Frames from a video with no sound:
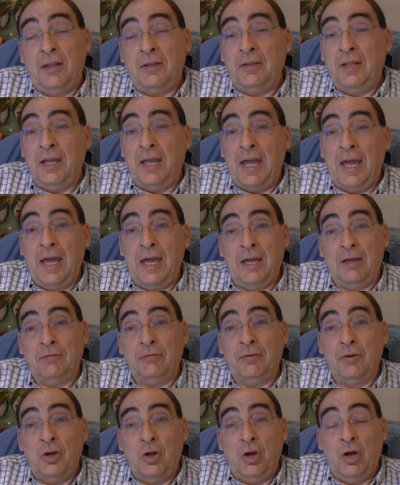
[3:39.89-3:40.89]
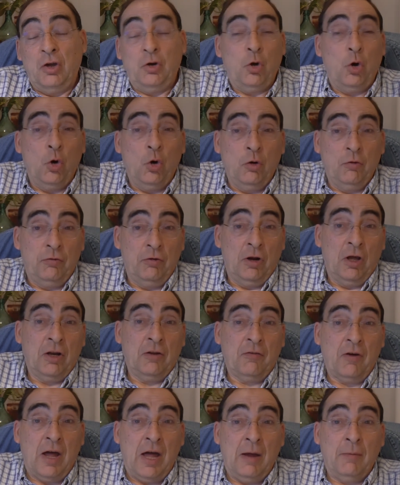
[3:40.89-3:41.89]
They have an awful lot
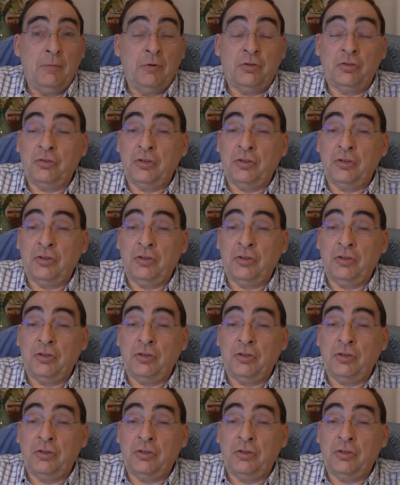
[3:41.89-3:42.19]
of armaments,